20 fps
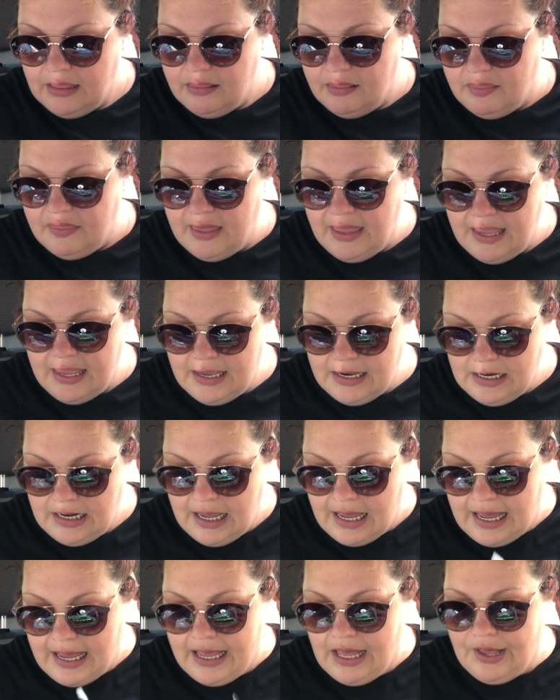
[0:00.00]
Then
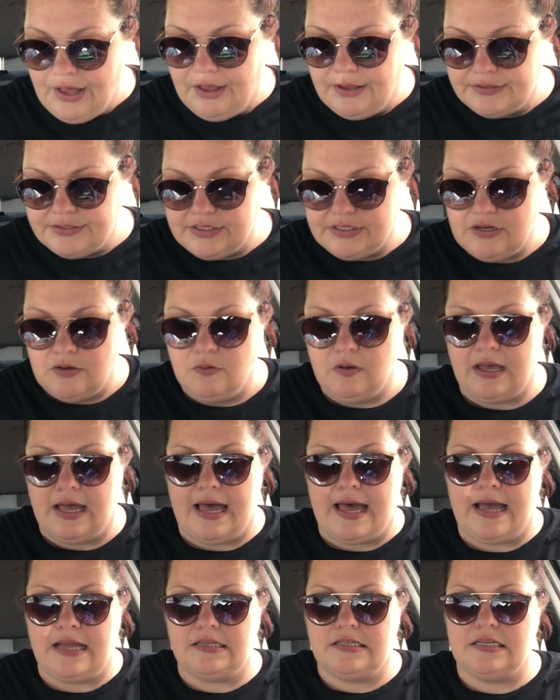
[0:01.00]
I also
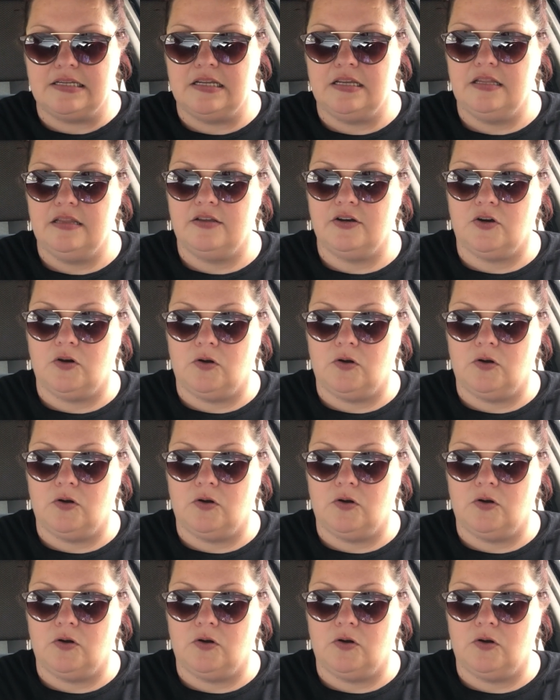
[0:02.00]
got the